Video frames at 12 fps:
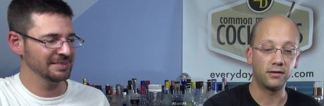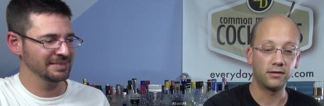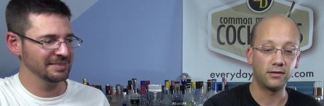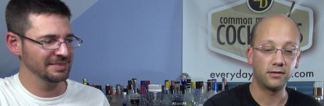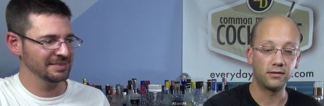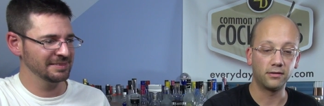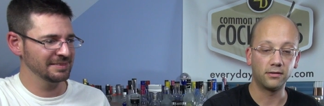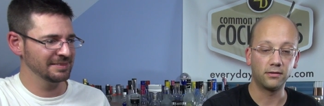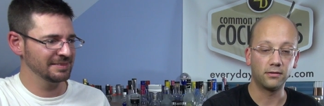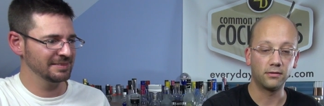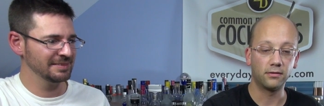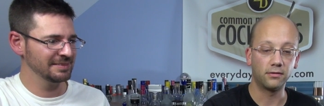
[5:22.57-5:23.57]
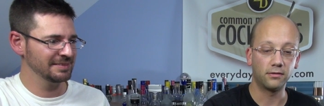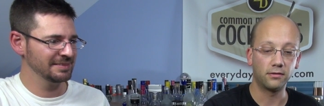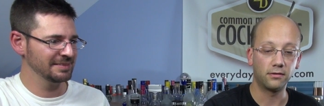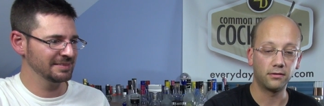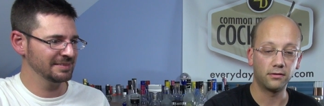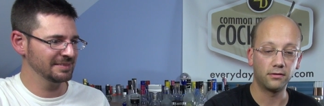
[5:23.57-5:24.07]

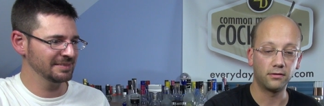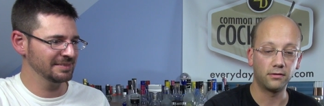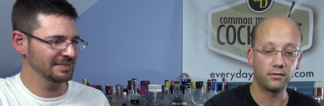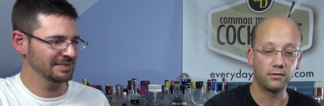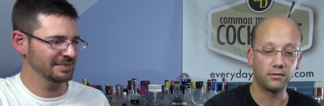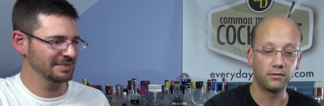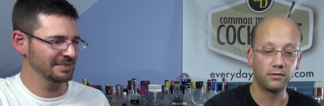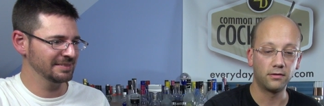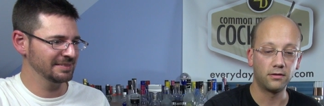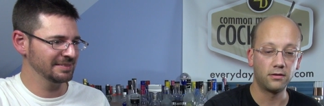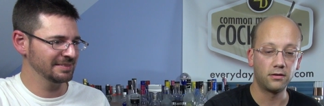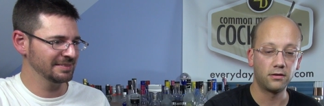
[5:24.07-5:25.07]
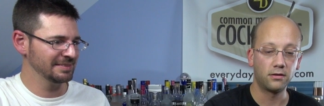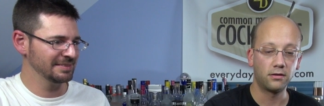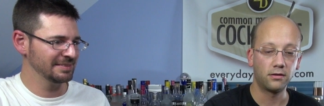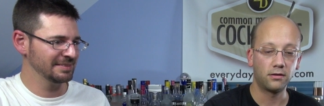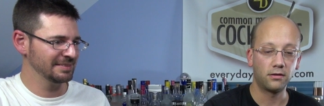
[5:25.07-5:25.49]
(silence)